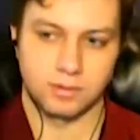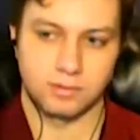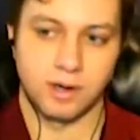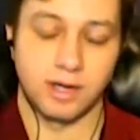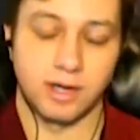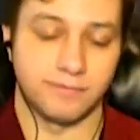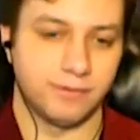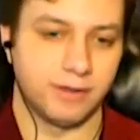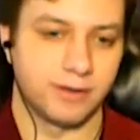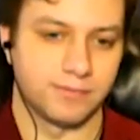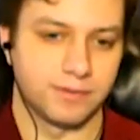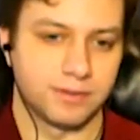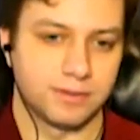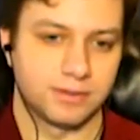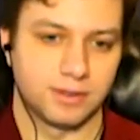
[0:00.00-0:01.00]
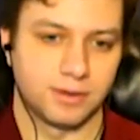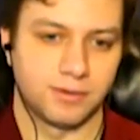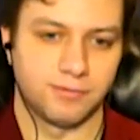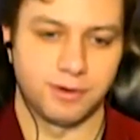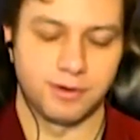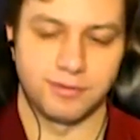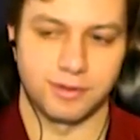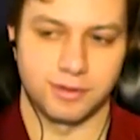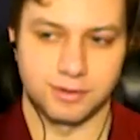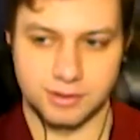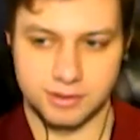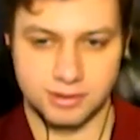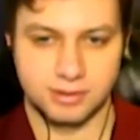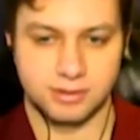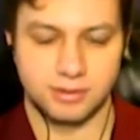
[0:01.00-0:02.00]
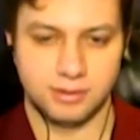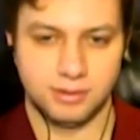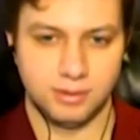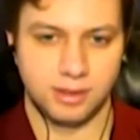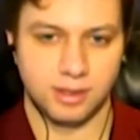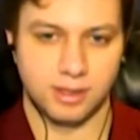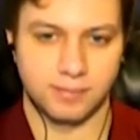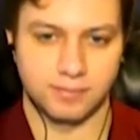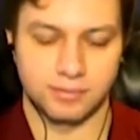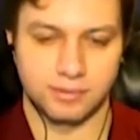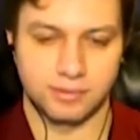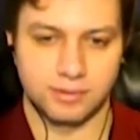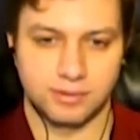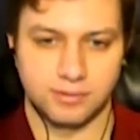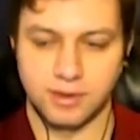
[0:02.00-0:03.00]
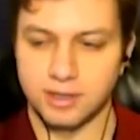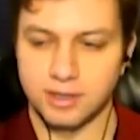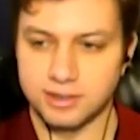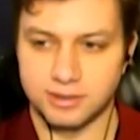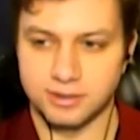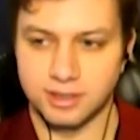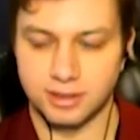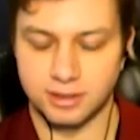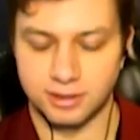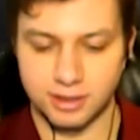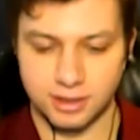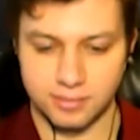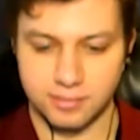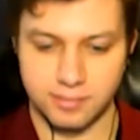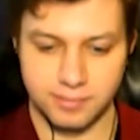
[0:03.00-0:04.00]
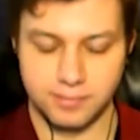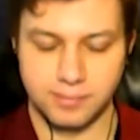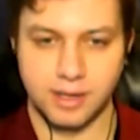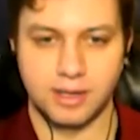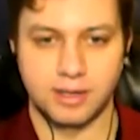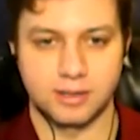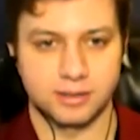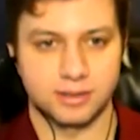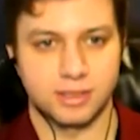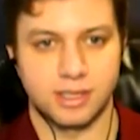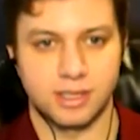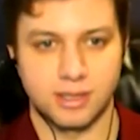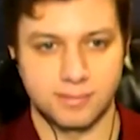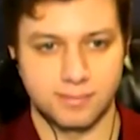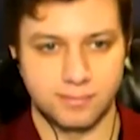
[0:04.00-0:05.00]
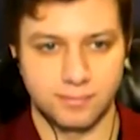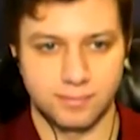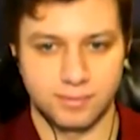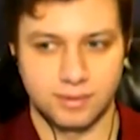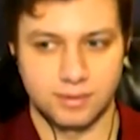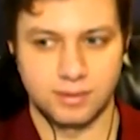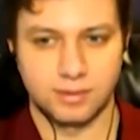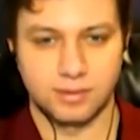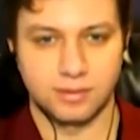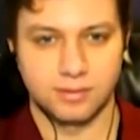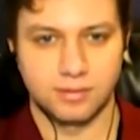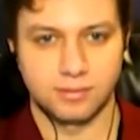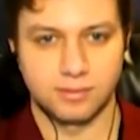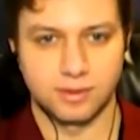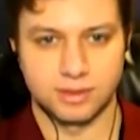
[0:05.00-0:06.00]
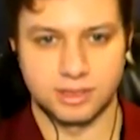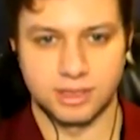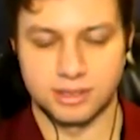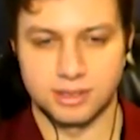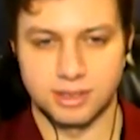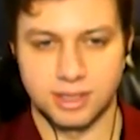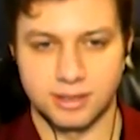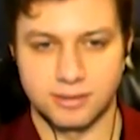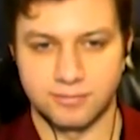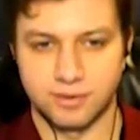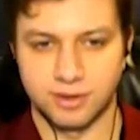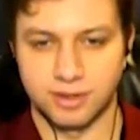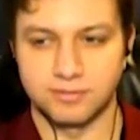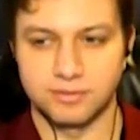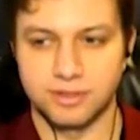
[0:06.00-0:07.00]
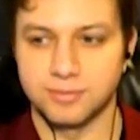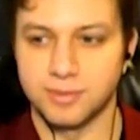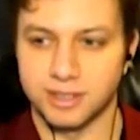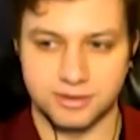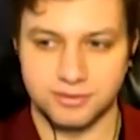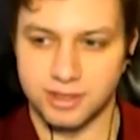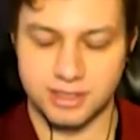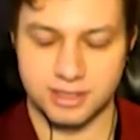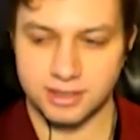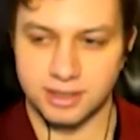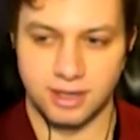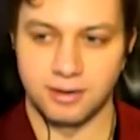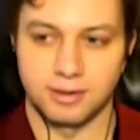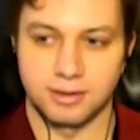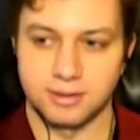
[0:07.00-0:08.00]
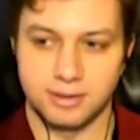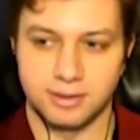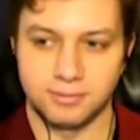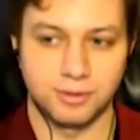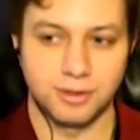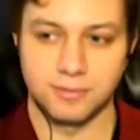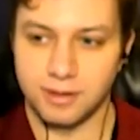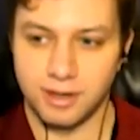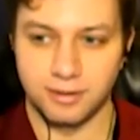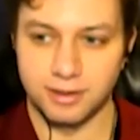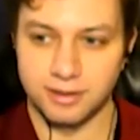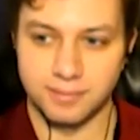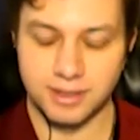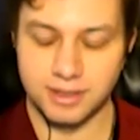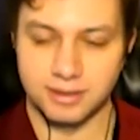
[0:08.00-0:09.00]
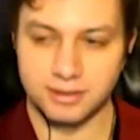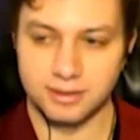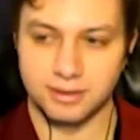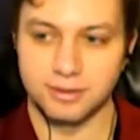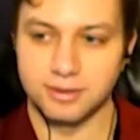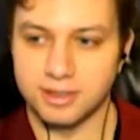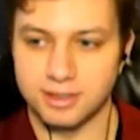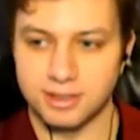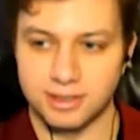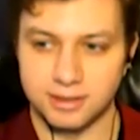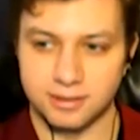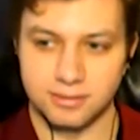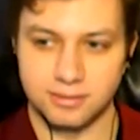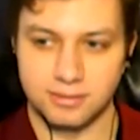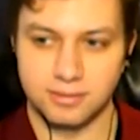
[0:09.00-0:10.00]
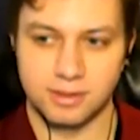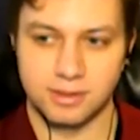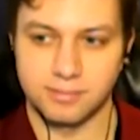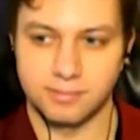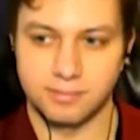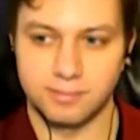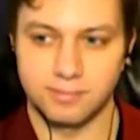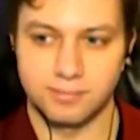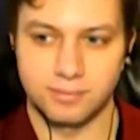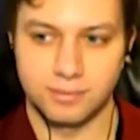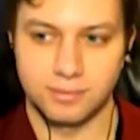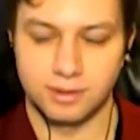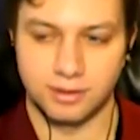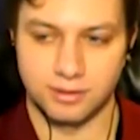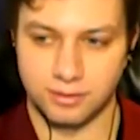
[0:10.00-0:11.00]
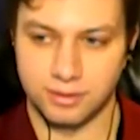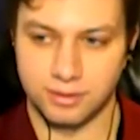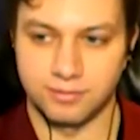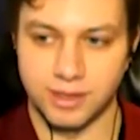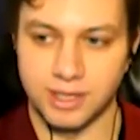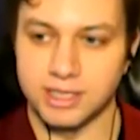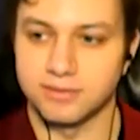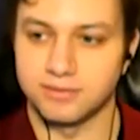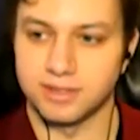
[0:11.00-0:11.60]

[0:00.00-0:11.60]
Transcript: Right. If, if so, if one of those um, credence utility pairs um, was such that it involved too much risk, it already it wouldn't already be included in um, your your range of